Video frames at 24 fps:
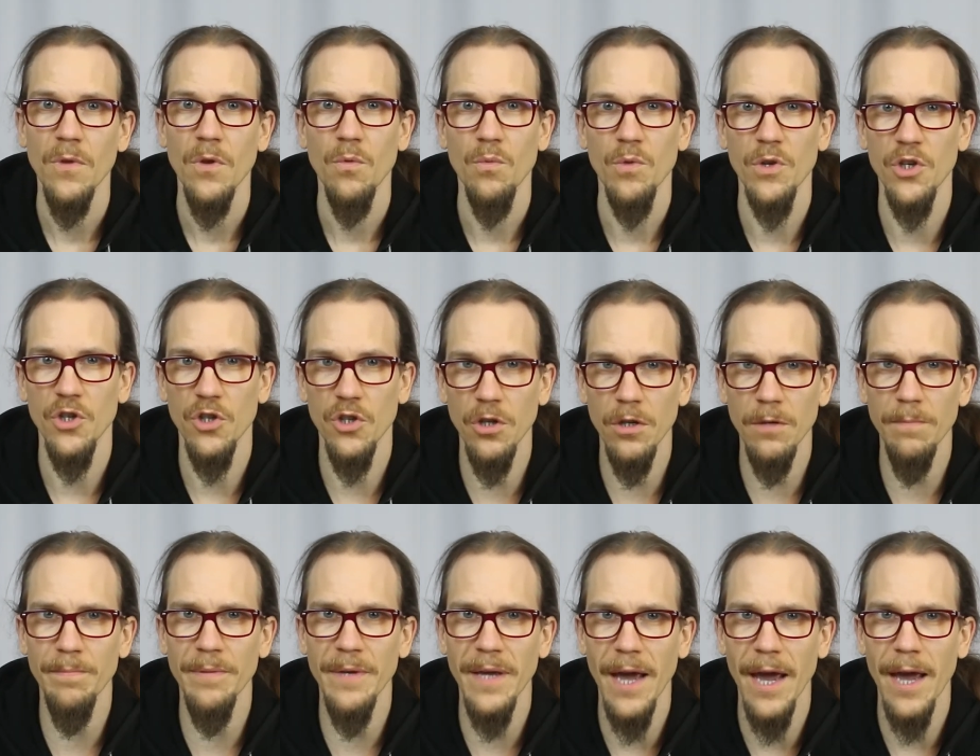we
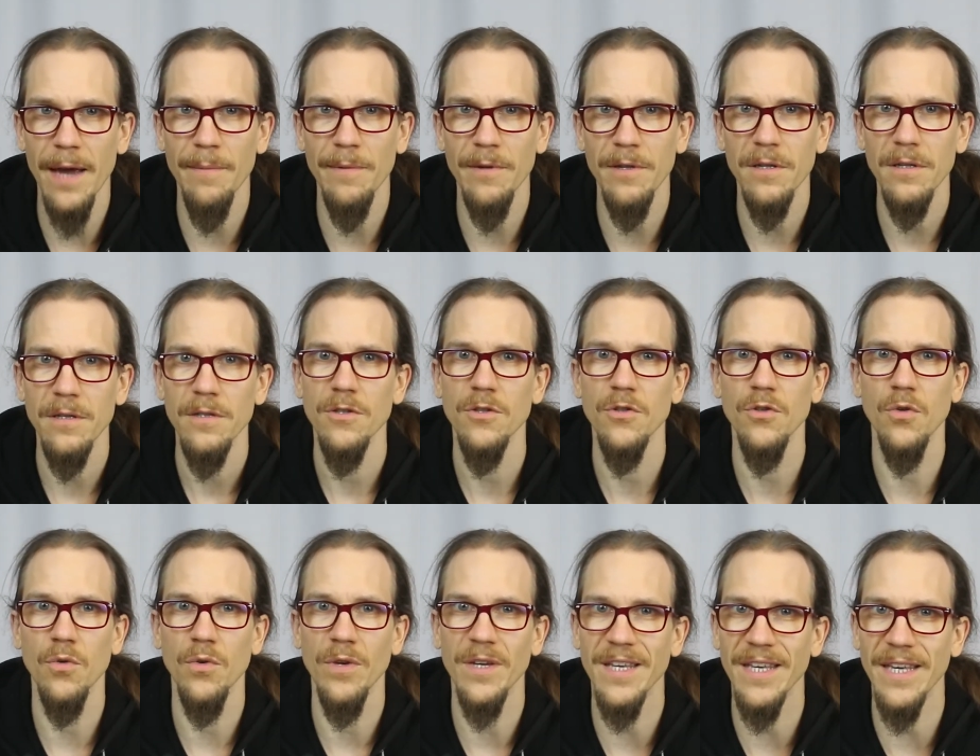should be able
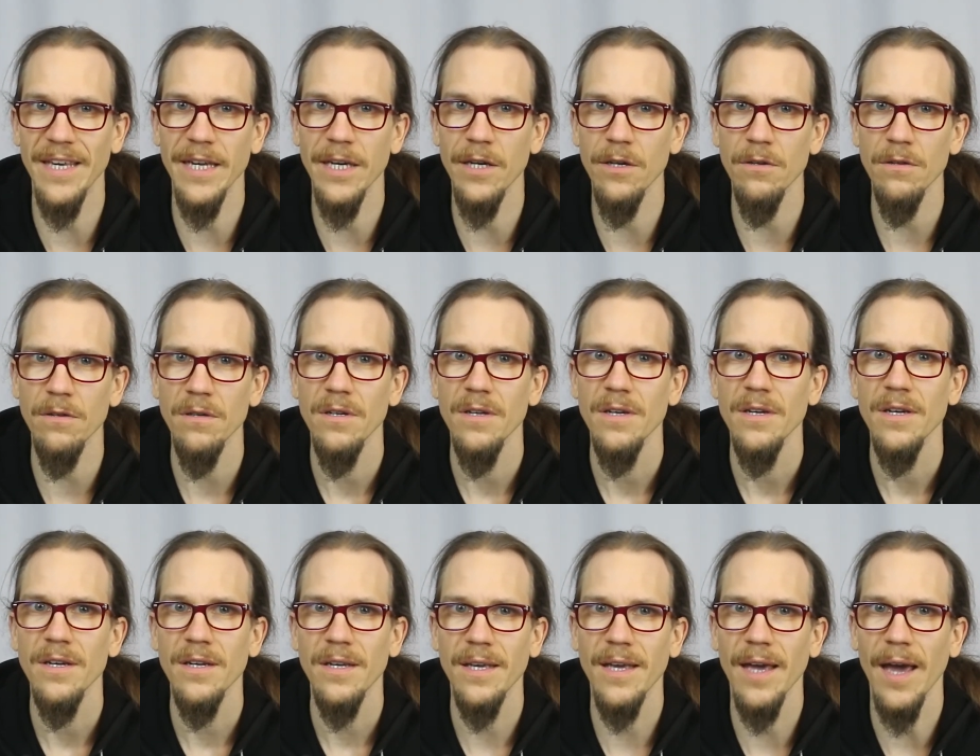to hear,
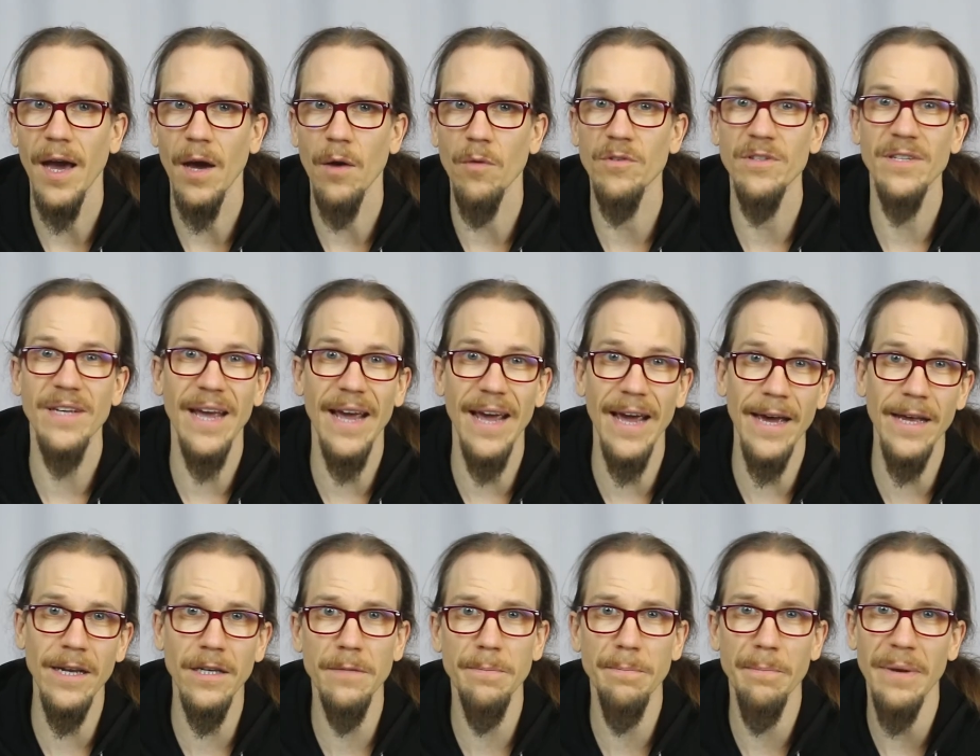count
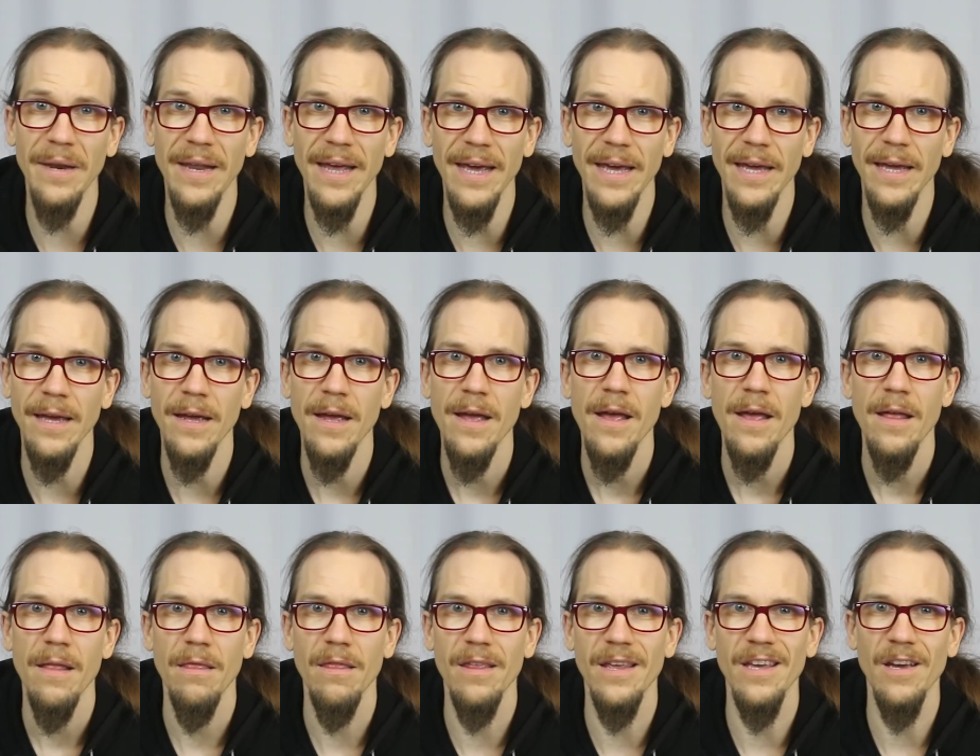and play
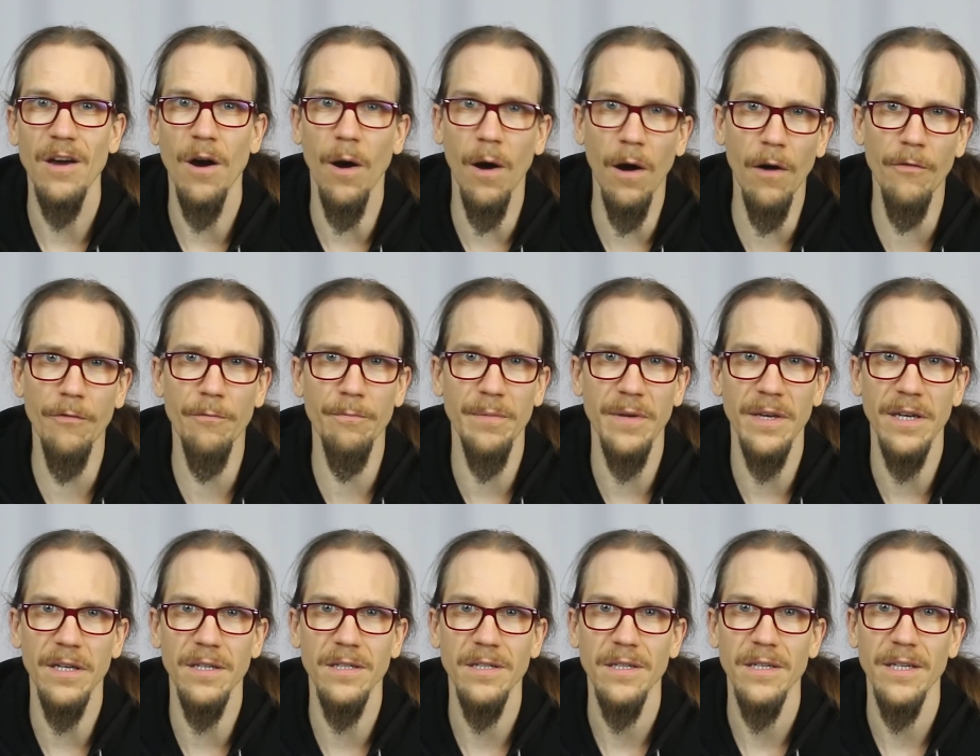the
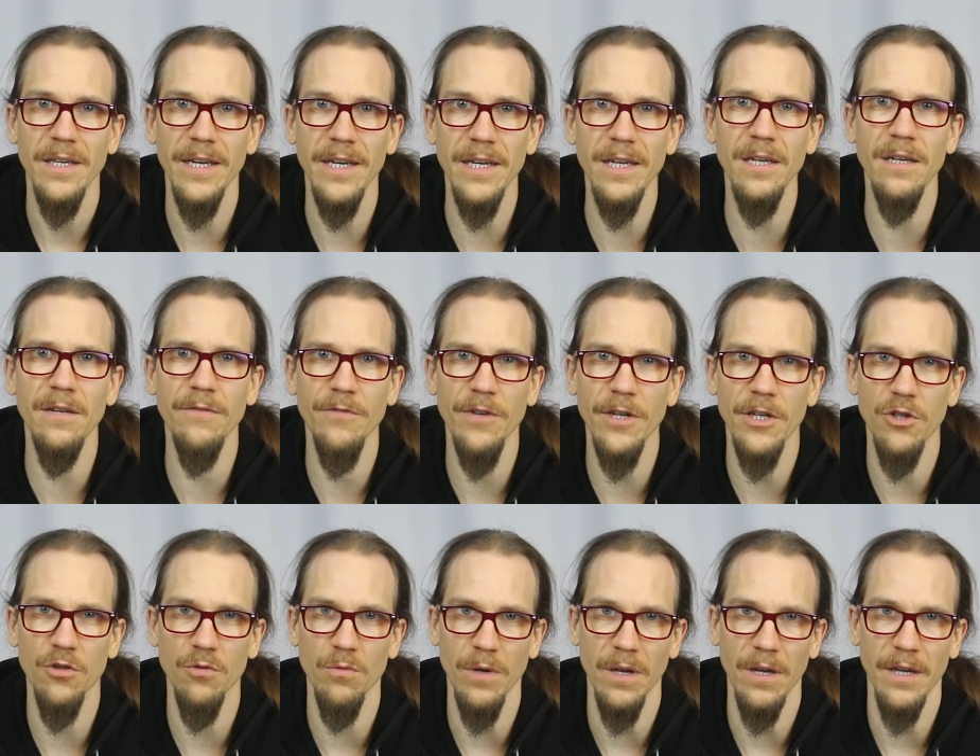offbeat
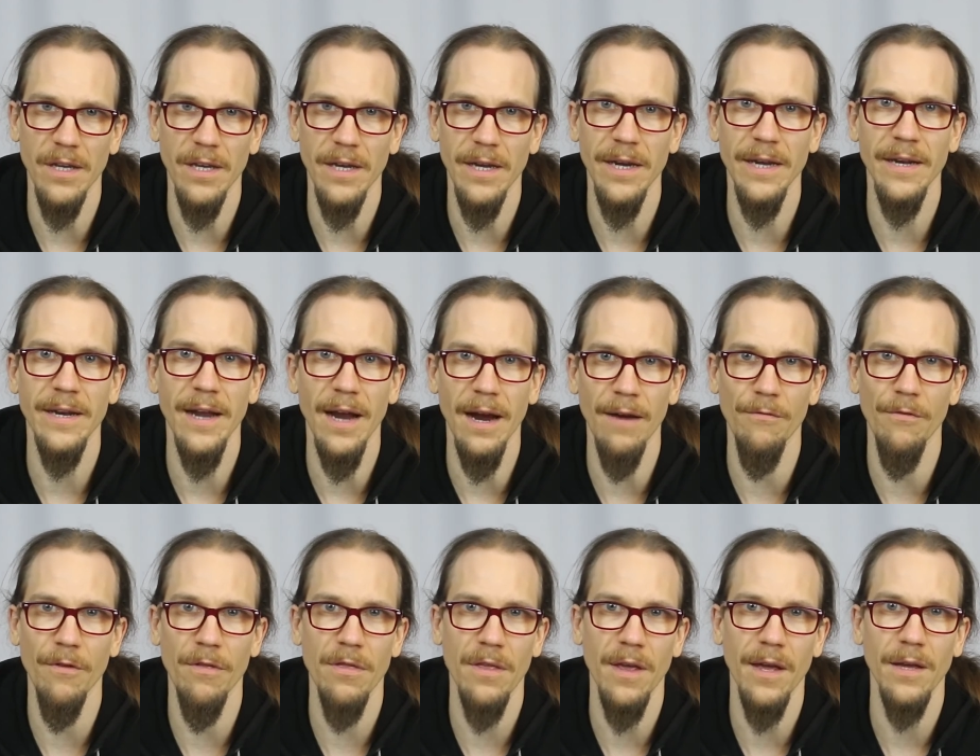individually in
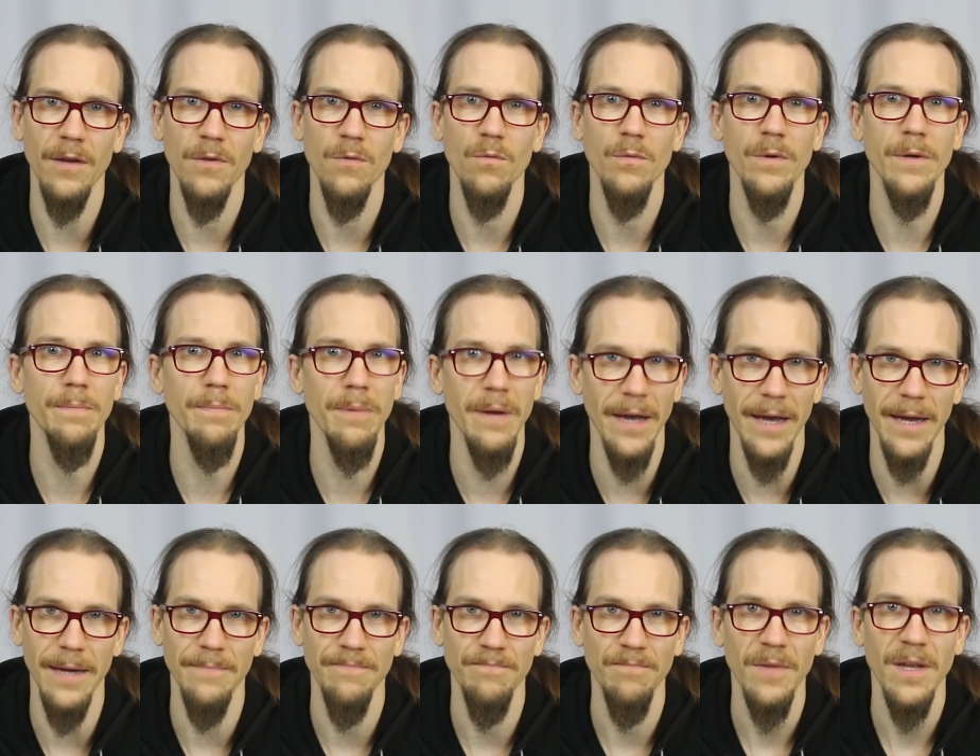everything we
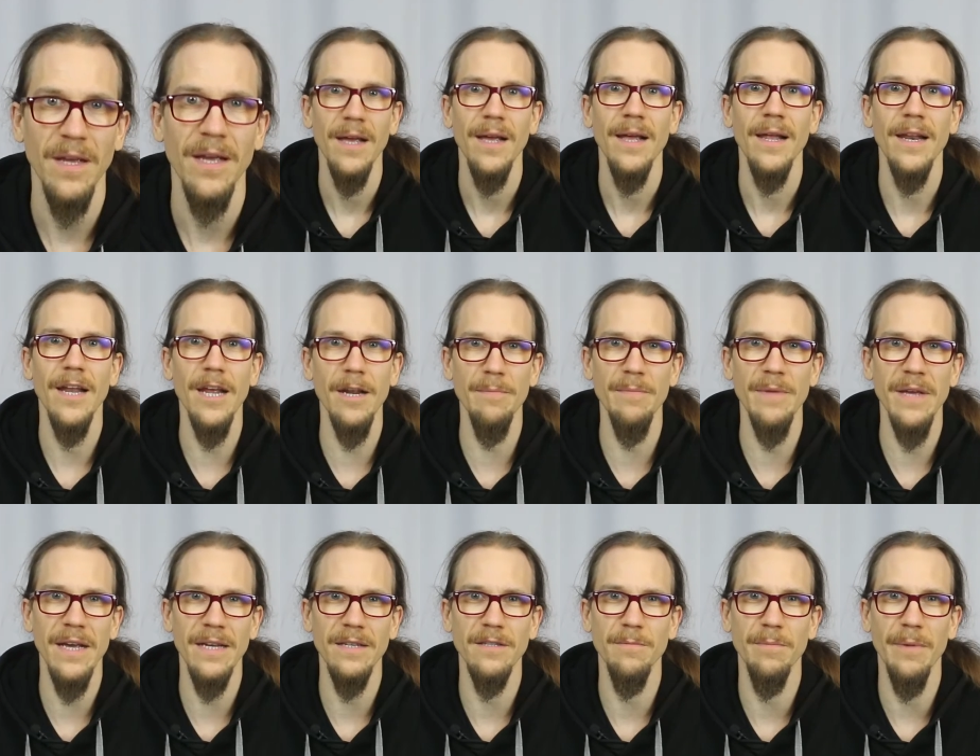play. Let me
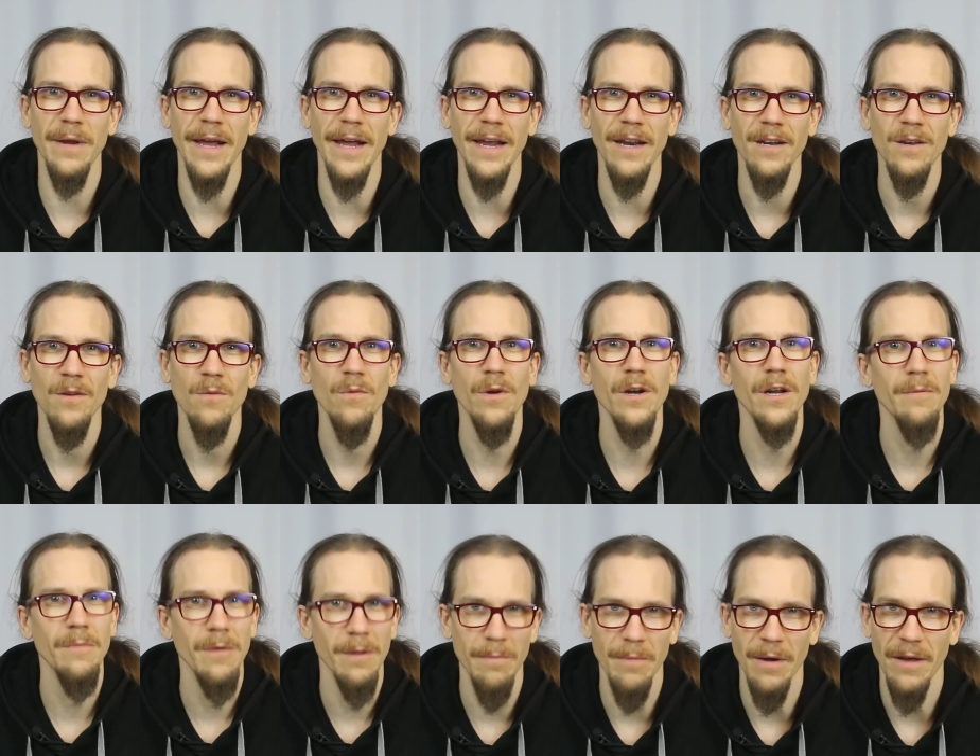explain what
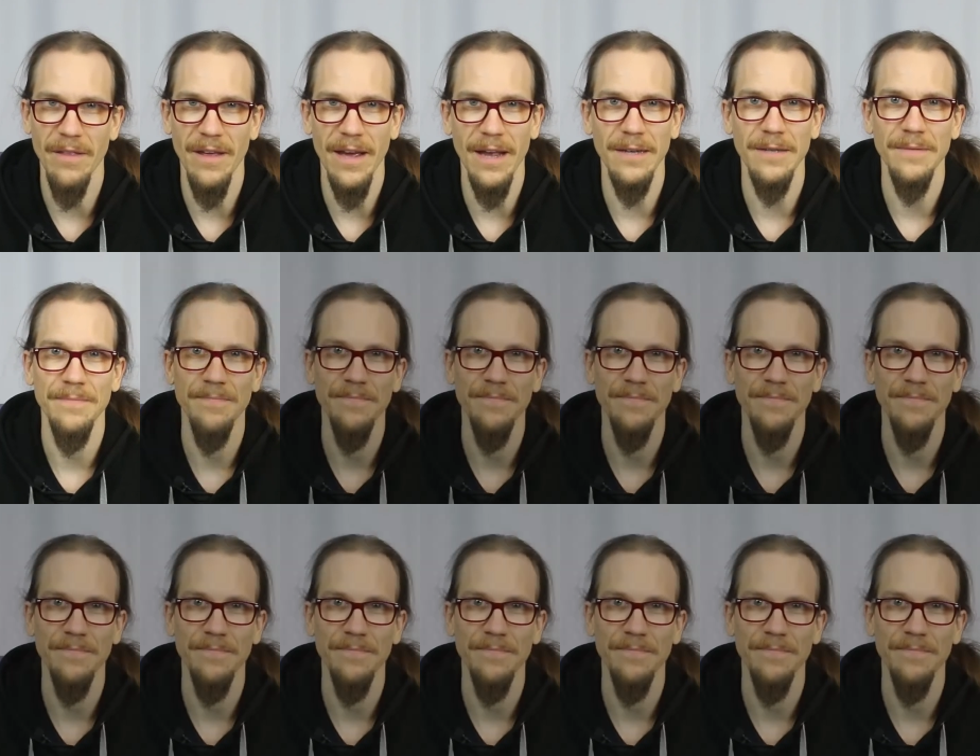I mean by that.